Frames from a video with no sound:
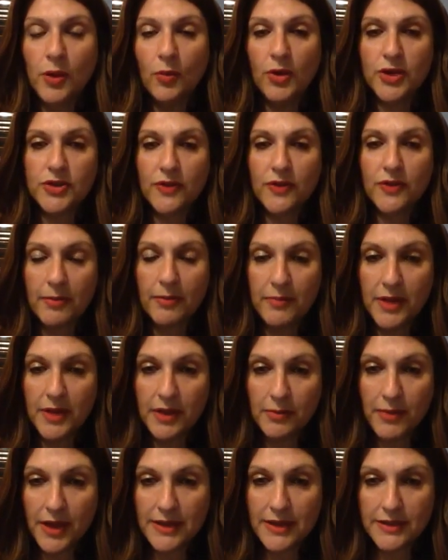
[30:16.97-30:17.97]
You want to try and
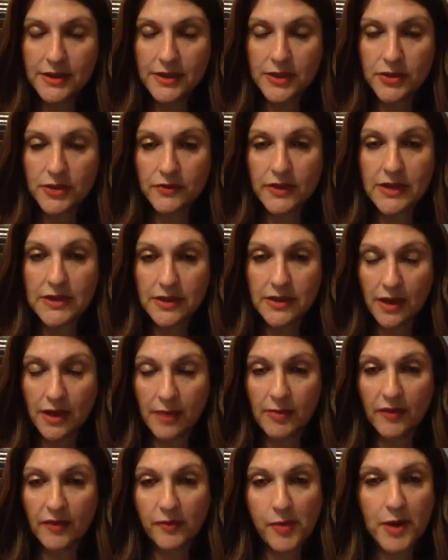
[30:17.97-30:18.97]
minimize the screen
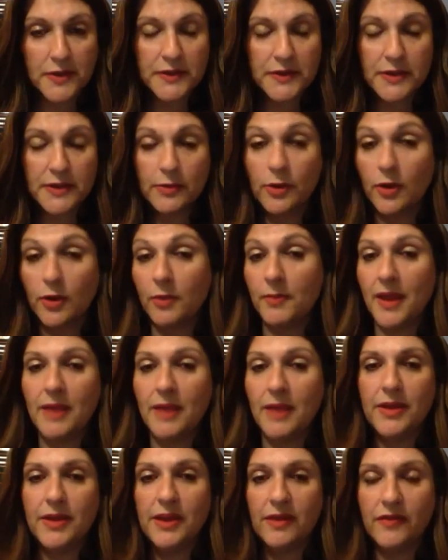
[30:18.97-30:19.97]
time if possible, or
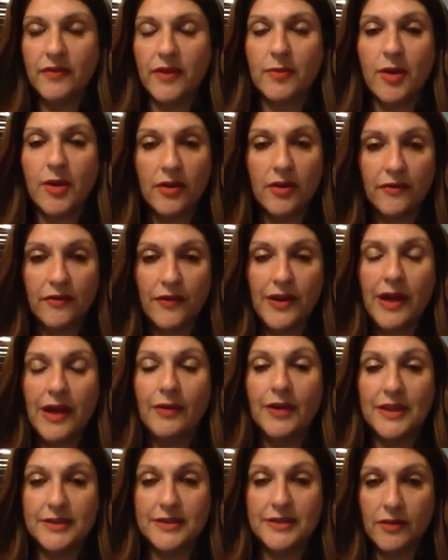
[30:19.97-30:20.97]
maybe give them half an
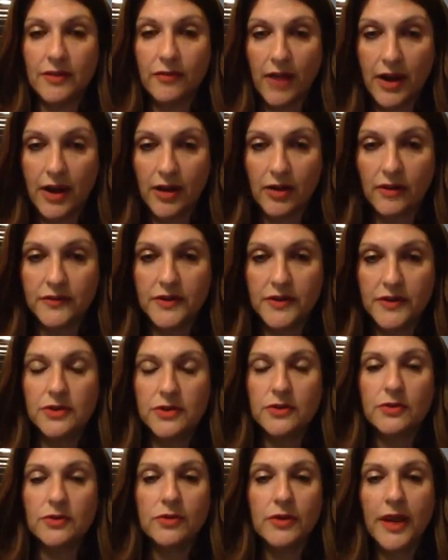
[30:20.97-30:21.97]
hour, let's say right after
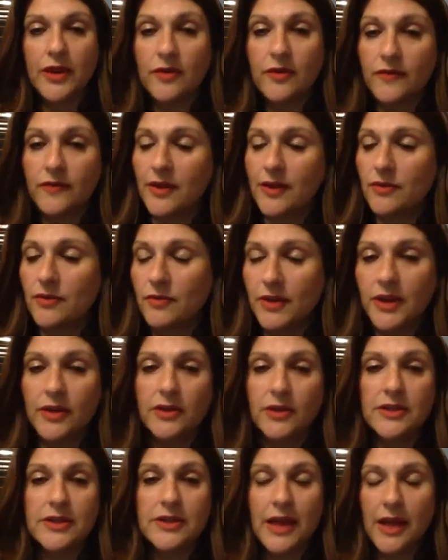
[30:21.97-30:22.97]
school, like you've had a
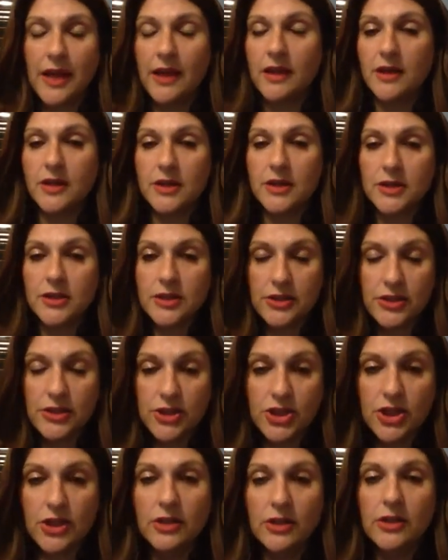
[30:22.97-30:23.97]
really good day,
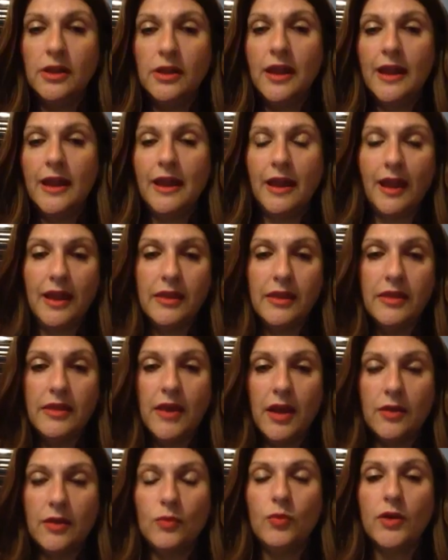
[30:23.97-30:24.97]
just chill, and
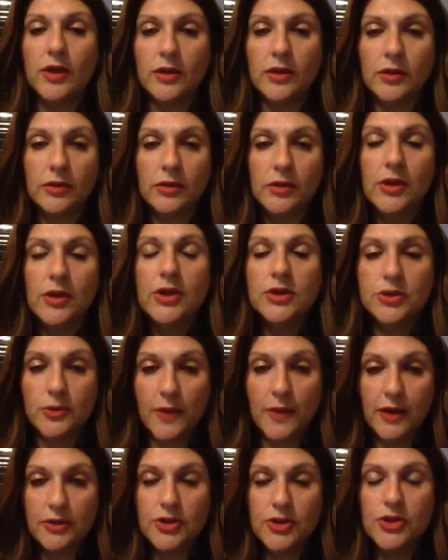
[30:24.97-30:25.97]
then we'll
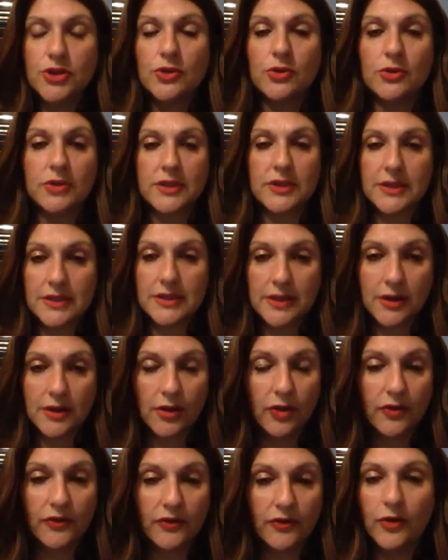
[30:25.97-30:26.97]
do our chores
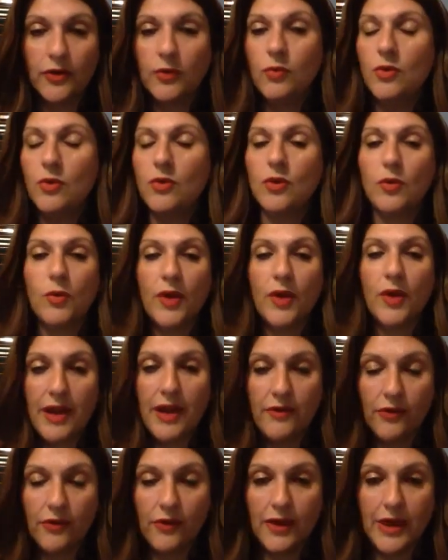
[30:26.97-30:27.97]
and go for a walk.
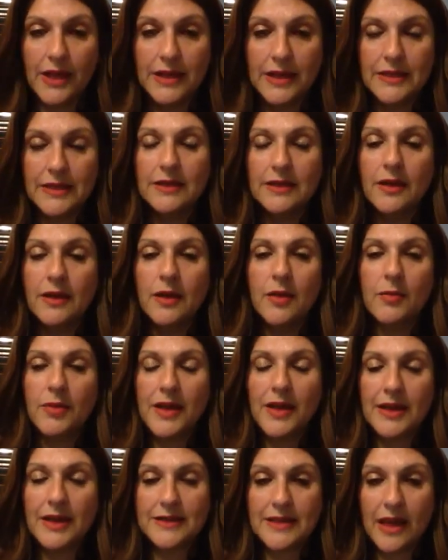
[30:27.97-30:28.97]
Whatever it is,
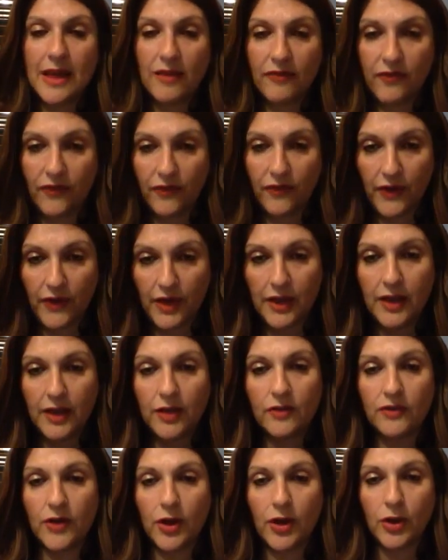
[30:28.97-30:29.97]
that's that
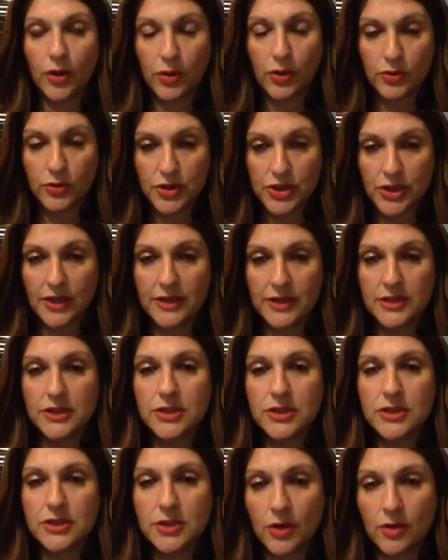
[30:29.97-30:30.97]
feeling of closure.
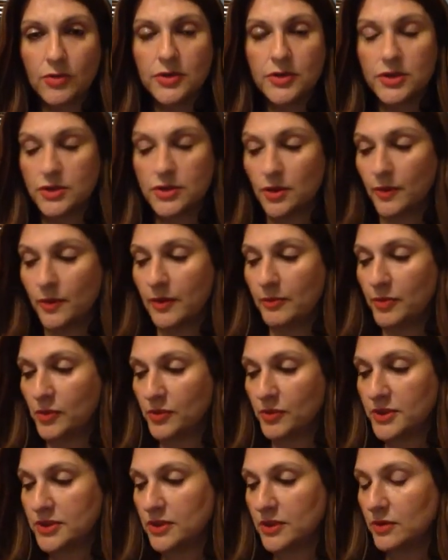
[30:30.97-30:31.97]
It's so, so
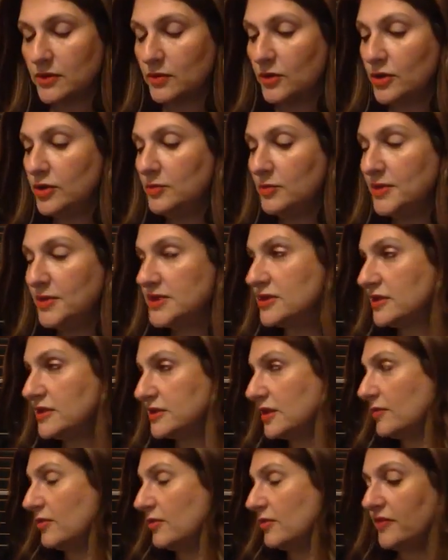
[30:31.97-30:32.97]
important. Oh, can you please
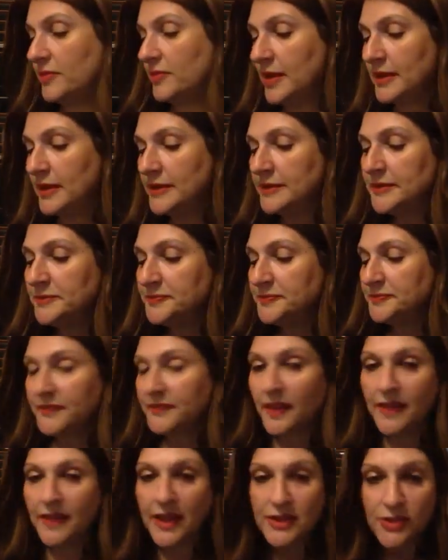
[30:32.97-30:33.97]
turn the time off?
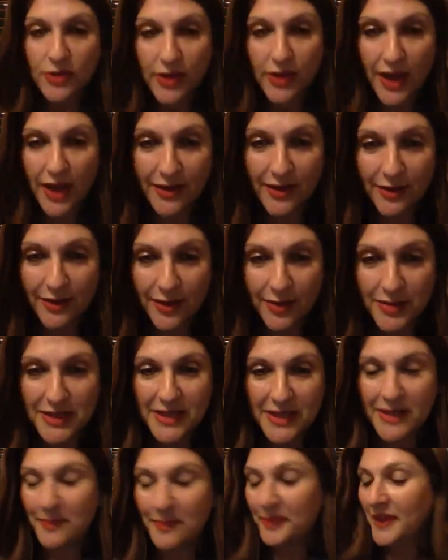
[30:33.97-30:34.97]
That's your cake,
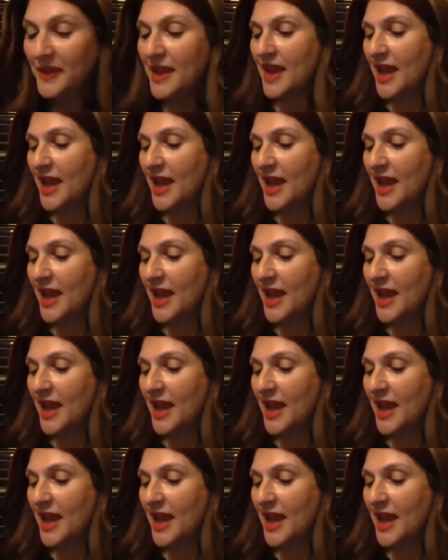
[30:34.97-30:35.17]
Medina.